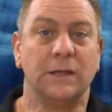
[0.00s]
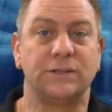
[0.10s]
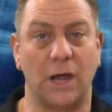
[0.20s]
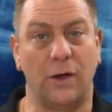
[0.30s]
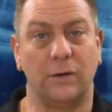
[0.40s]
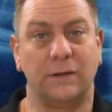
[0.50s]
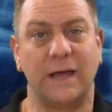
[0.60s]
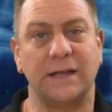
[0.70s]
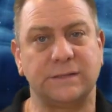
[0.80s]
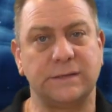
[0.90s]
So
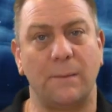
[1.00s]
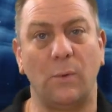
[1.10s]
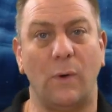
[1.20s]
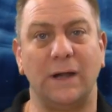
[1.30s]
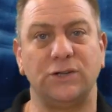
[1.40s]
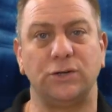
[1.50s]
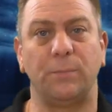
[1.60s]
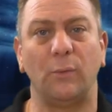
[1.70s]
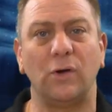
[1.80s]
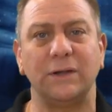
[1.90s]
that's number one issue,
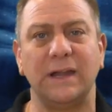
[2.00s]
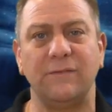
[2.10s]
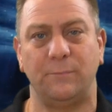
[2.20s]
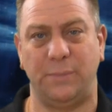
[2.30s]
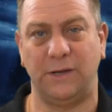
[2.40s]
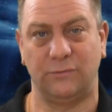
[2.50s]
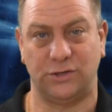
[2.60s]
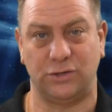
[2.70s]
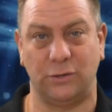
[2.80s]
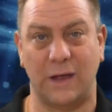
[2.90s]
but we've got an even bigger
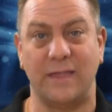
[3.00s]
issue,